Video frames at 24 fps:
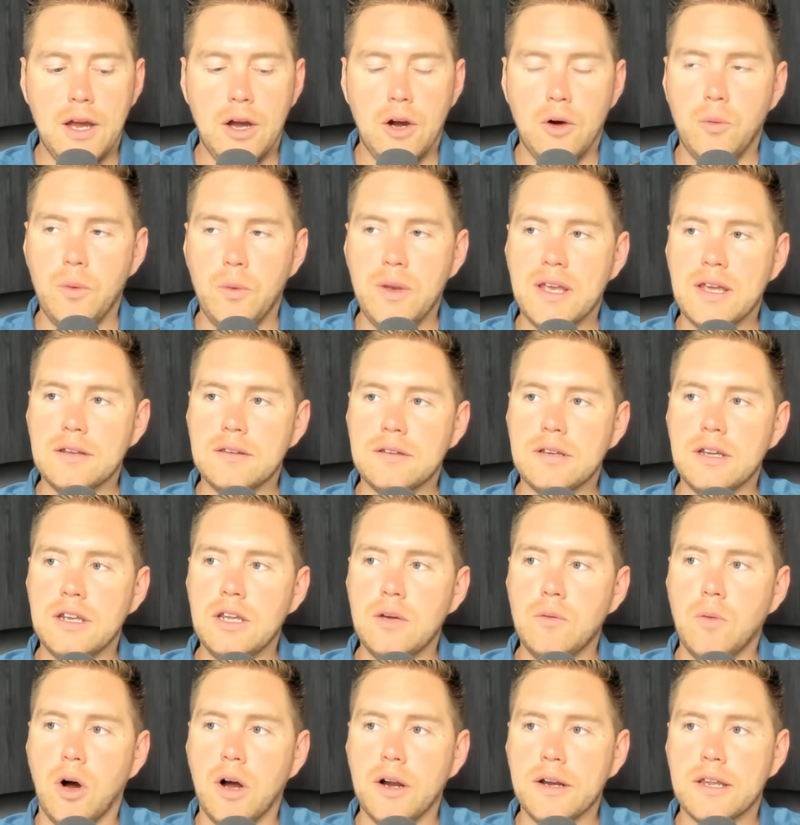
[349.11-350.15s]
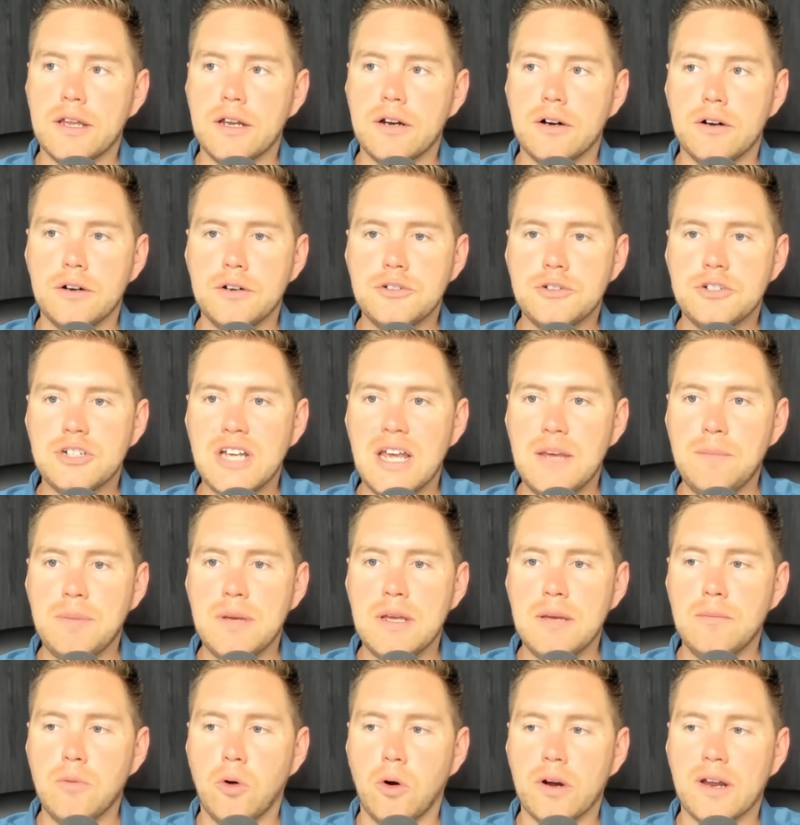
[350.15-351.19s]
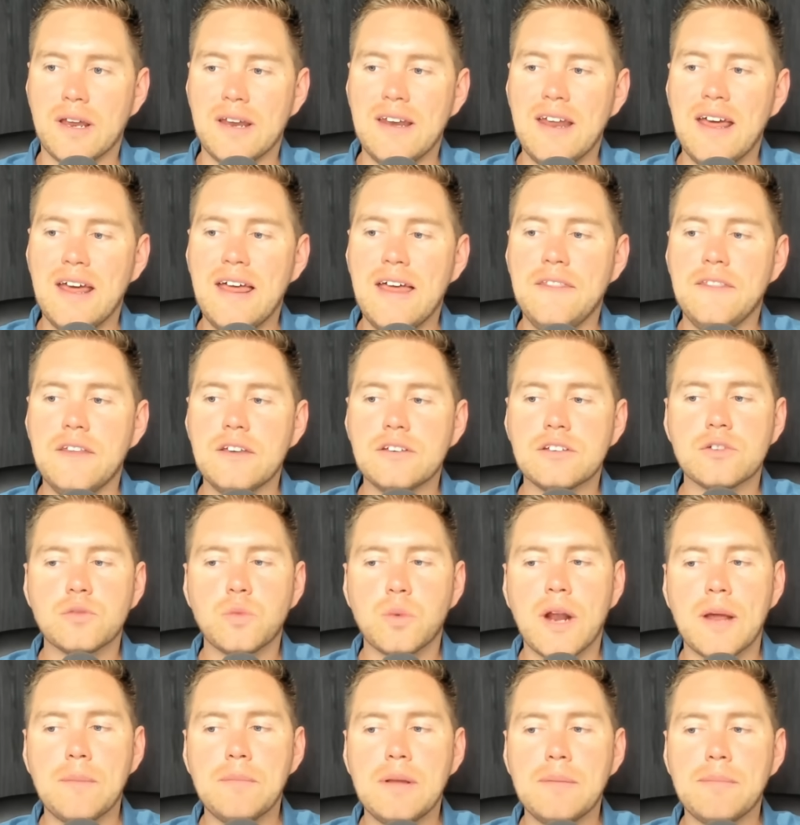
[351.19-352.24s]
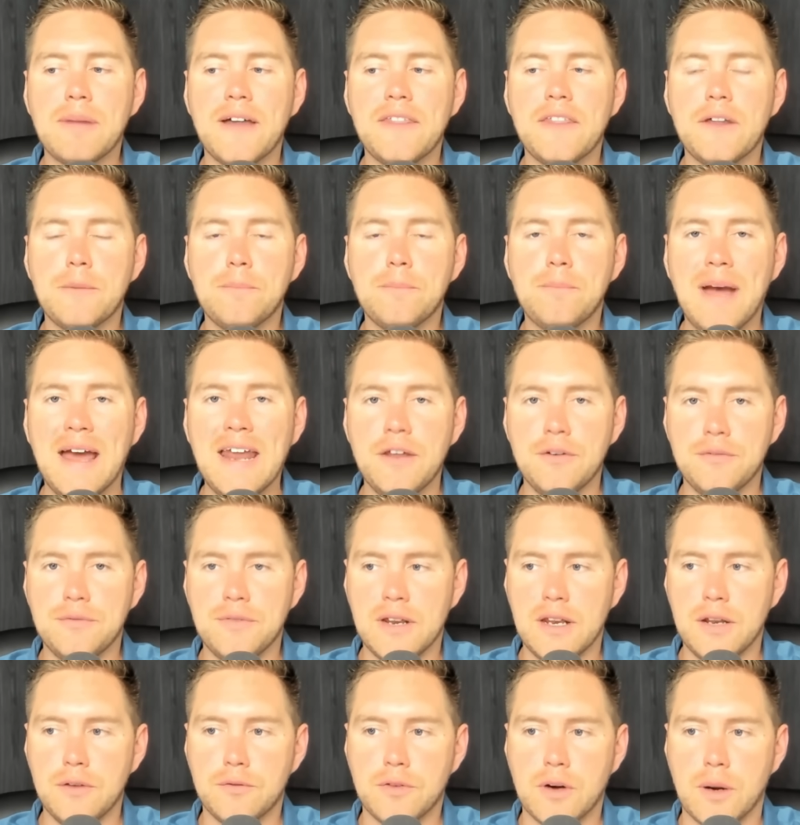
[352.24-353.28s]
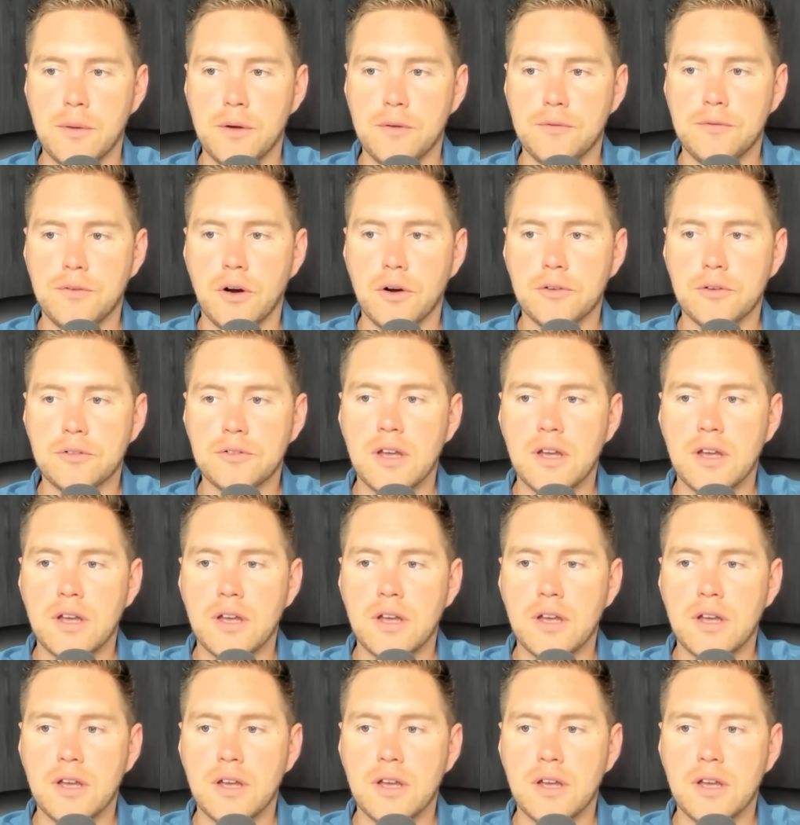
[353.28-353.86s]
We continue on here. JP Morgan, and this is what I mean by they're benefiting from it, folks.